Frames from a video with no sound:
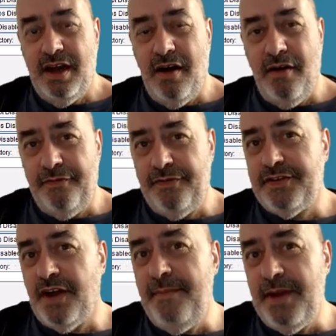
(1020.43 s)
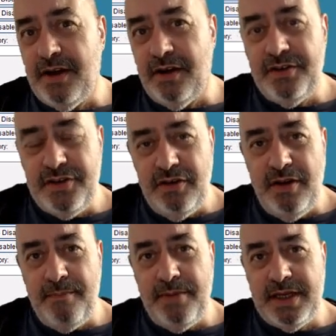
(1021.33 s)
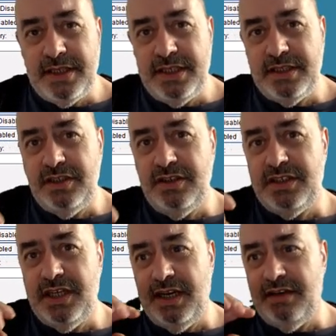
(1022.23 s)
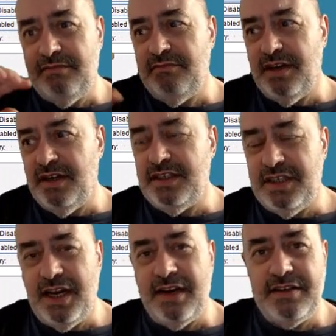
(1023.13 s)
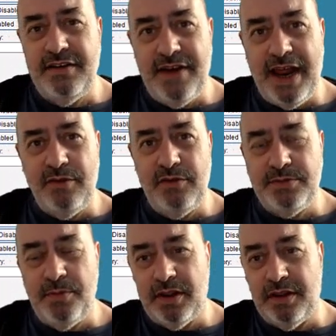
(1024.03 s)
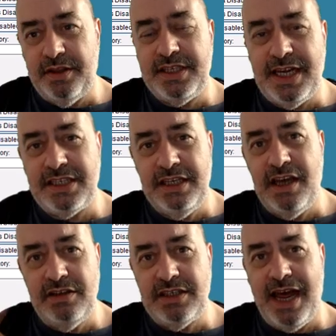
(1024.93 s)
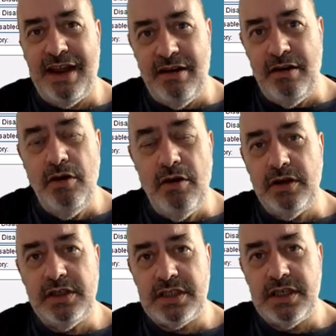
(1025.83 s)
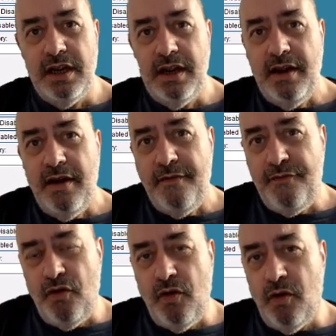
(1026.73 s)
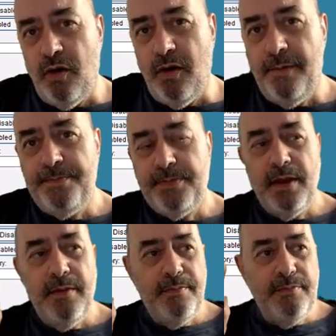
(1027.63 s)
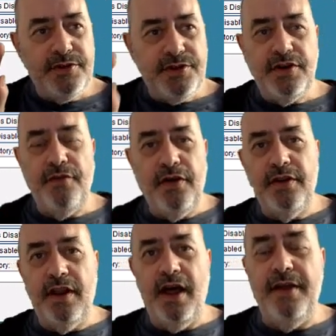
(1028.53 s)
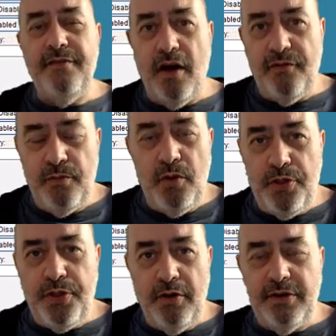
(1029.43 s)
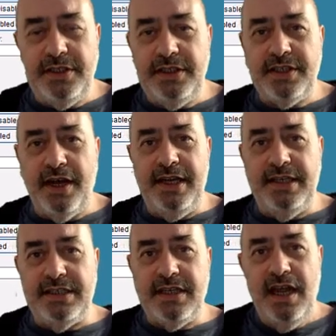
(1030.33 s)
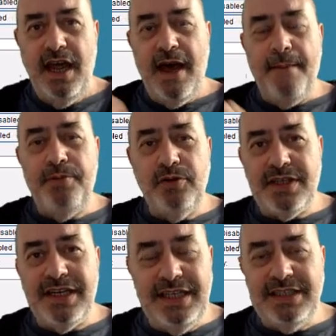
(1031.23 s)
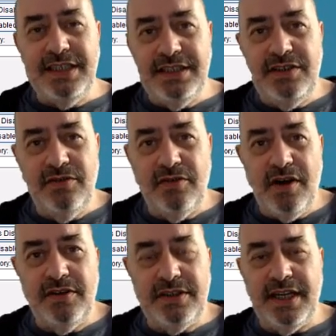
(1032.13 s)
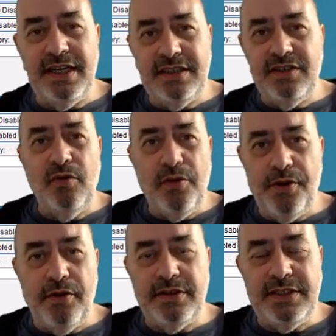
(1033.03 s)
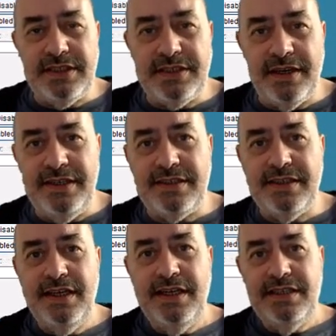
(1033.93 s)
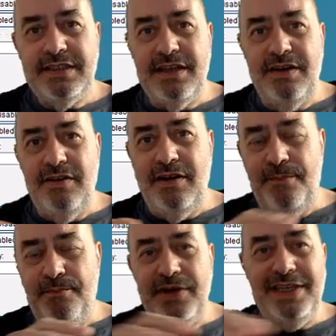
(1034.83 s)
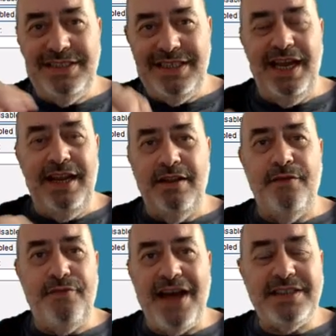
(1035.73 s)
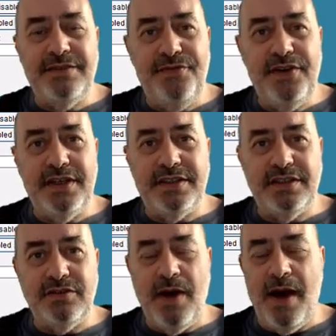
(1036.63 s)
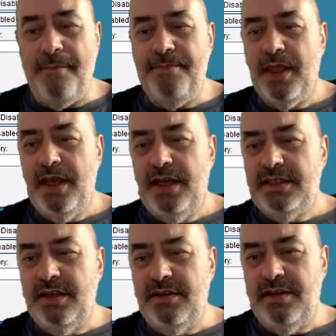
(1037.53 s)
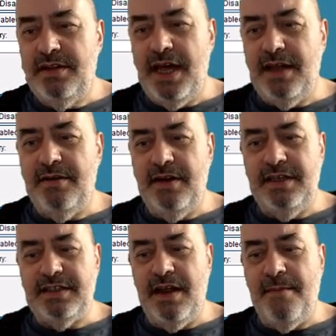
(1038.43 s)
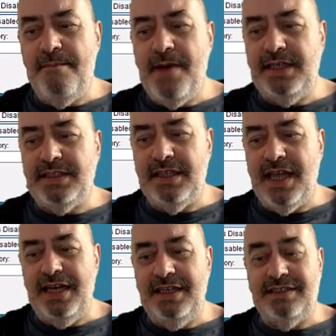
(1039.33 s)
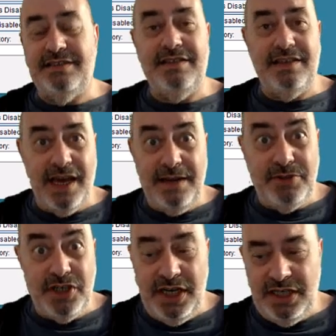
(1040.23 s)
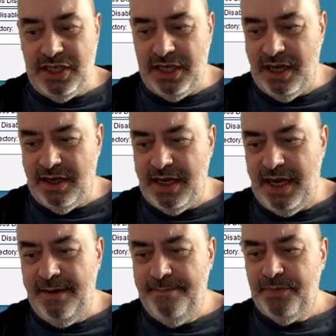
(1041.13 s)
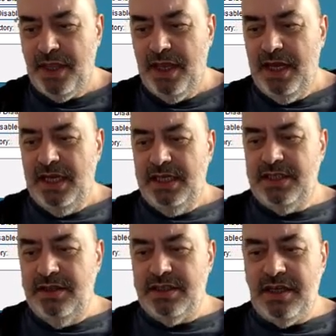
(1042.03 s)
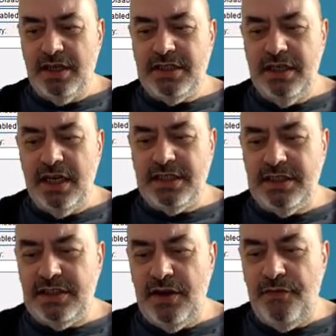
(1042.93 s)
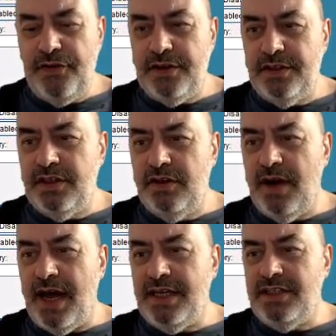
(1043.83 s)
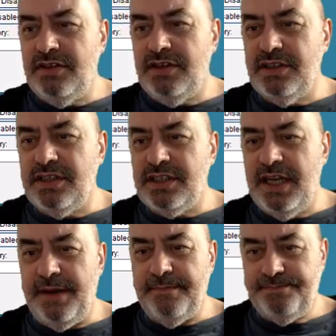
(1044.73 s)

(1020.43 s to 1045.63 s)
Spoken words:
half the time it can't do it because it's using a generative language model. This actually goes out and looks for stuff online from authority sites and puts links into your content to authority sites. So it brings in the facts and figures as well. So that is amazing. That is game changing. Okay. So there's lots and lots of stuff you can do, as you can see.